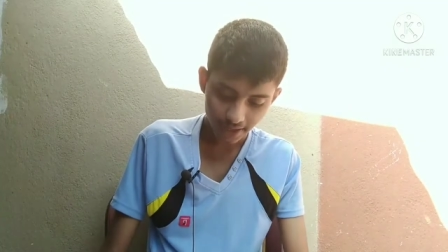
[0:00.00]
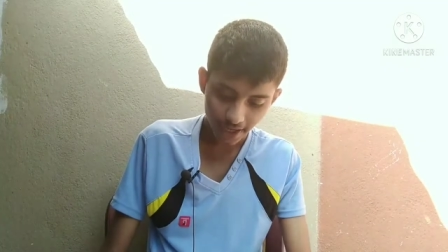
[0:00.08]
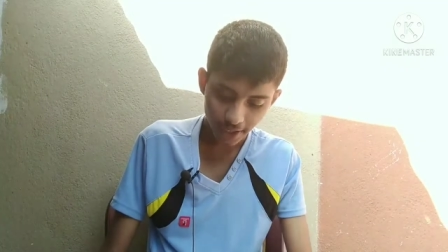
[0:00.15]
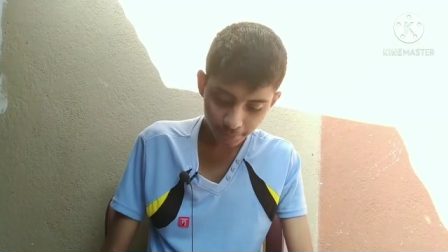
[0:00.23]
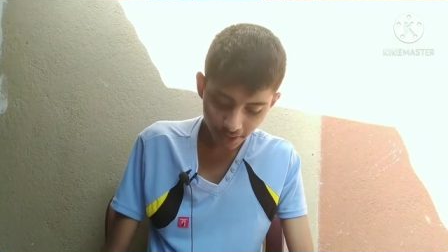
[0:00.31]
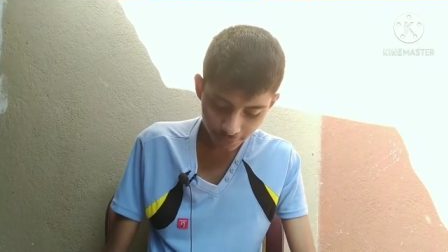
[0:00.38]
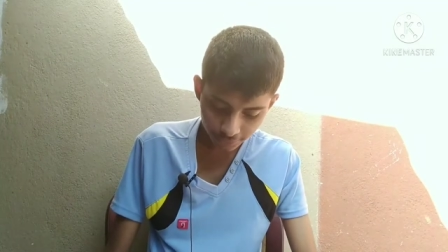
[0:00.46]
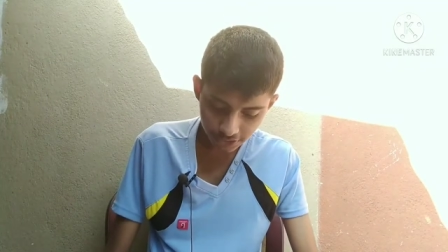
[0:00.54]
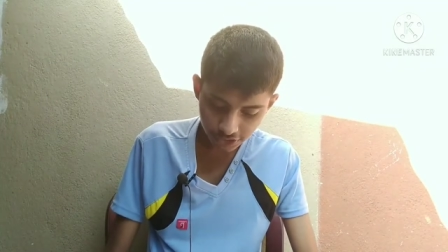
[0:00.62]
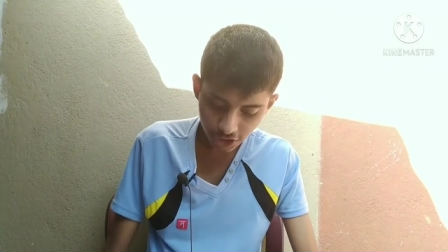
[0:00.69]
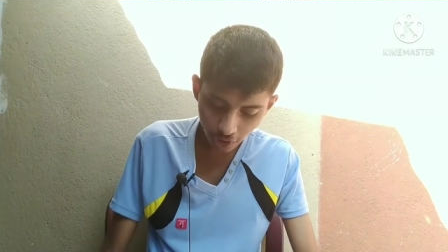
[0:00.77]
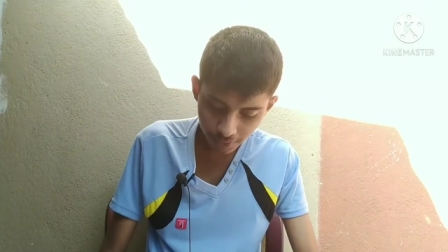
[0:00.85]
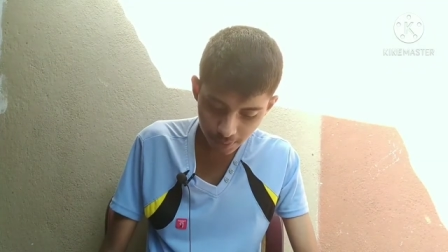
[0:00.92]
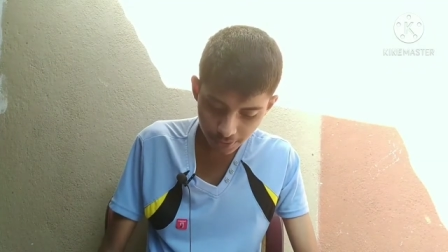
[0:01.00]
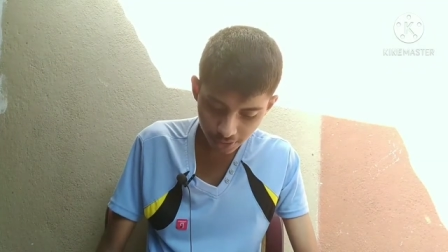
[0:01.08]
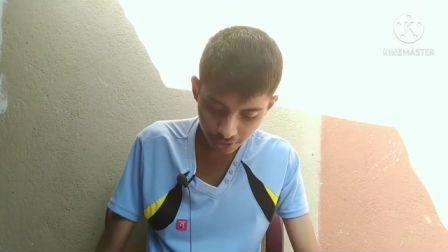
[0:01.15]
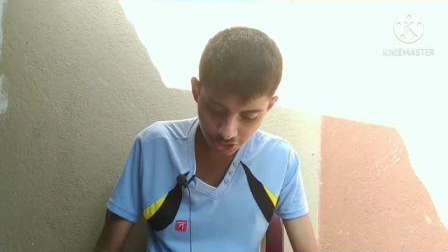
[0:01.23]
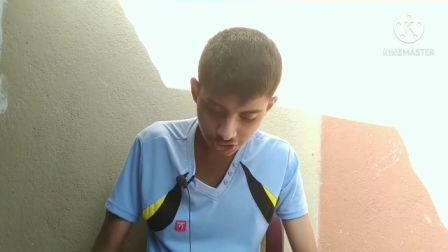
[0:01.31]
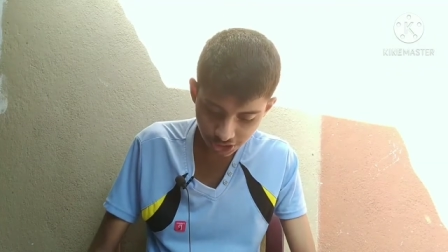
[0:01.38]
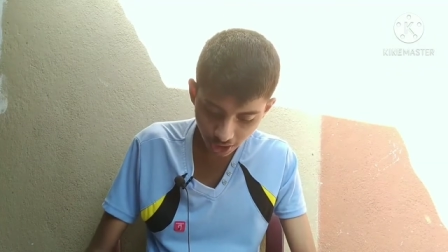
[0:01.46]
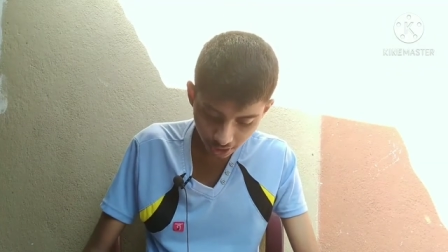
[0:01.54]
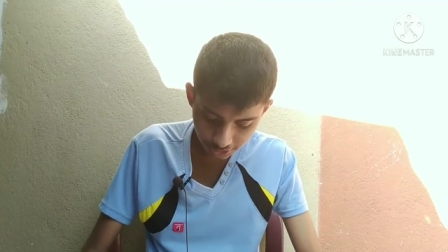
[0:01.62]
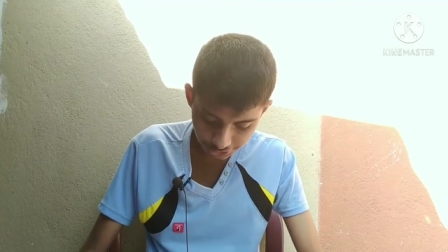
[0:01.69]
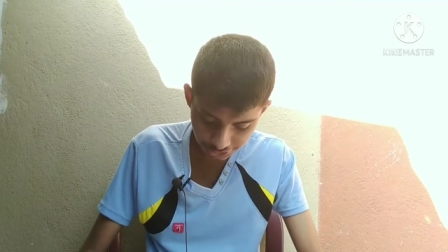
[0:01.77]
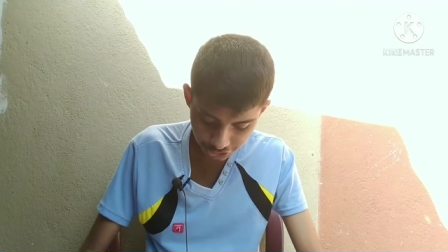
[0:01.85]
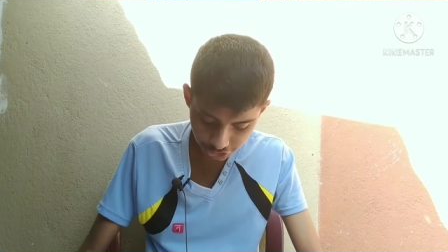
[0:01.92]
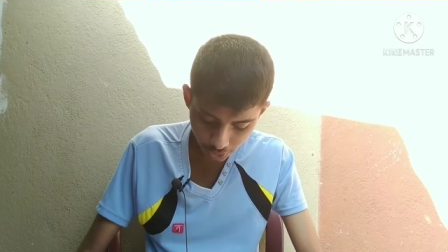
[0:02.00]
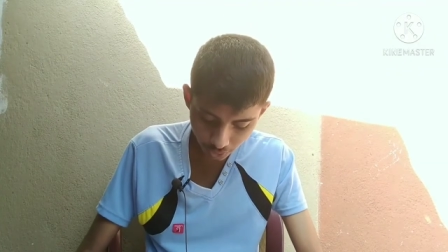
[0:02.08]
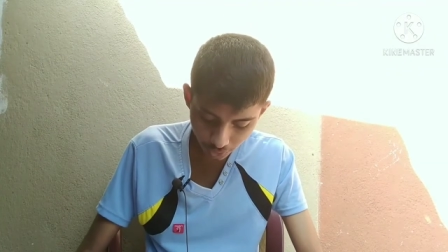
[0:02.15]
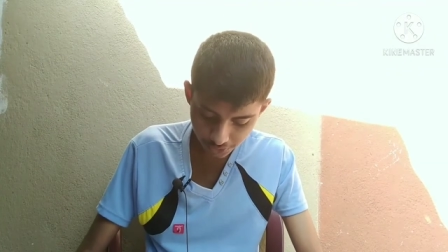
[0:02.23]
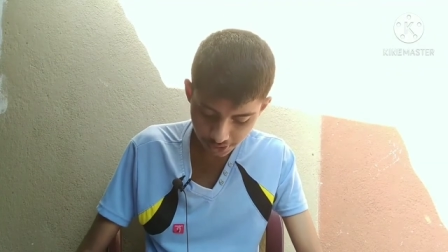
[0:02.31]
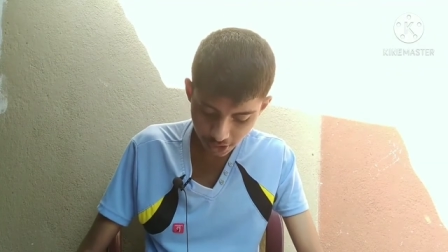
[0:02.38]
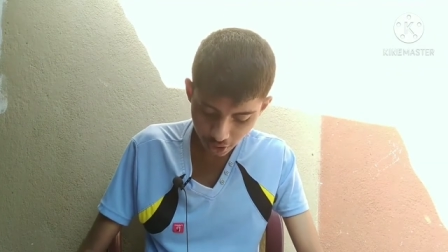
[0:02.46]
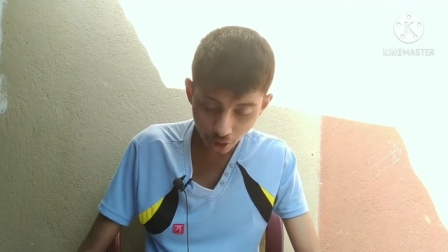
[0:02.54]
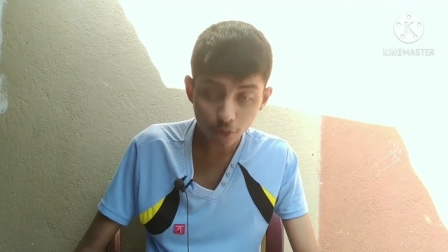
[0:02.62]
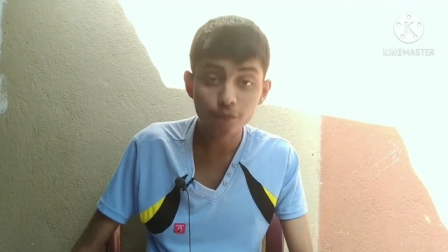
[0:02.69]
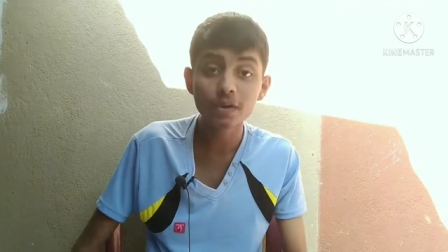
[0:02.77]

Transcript: And my dear friends, now we'll be going to start the story of